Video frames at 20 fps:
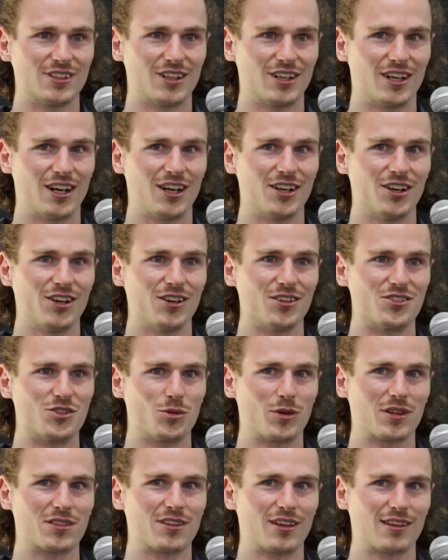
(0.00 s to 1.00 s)
I know,
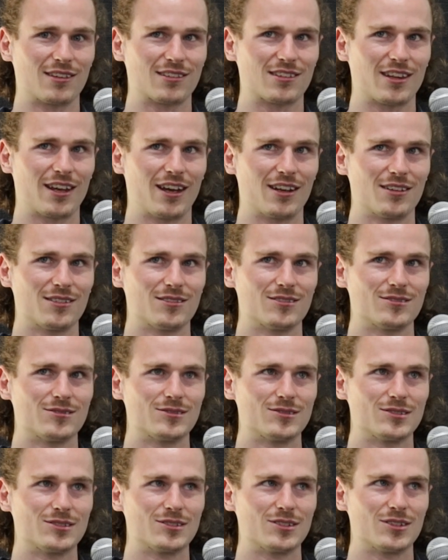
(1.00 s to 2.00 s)
doing things that
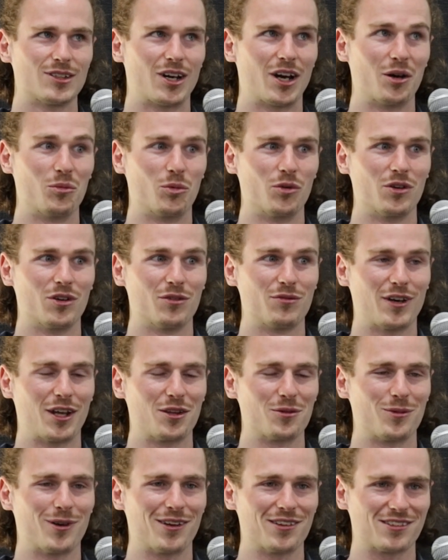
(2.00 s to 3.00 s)
I wouldn't have
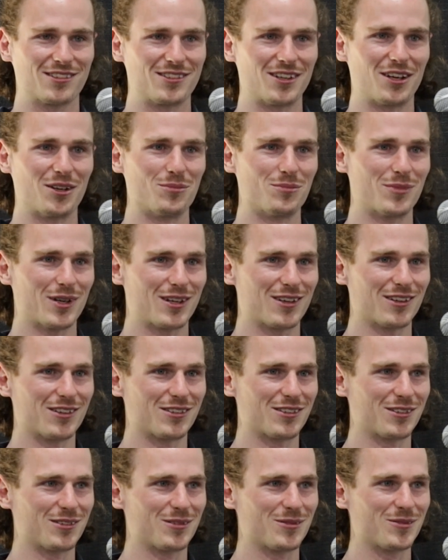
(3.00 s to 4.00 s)
otherwise done
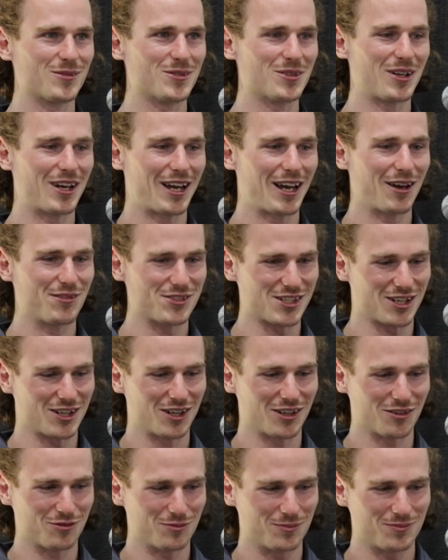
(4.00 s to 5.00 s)
because I have to
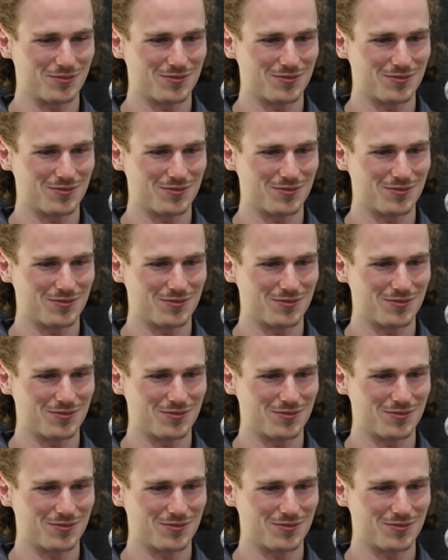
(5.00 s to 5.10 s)
kind of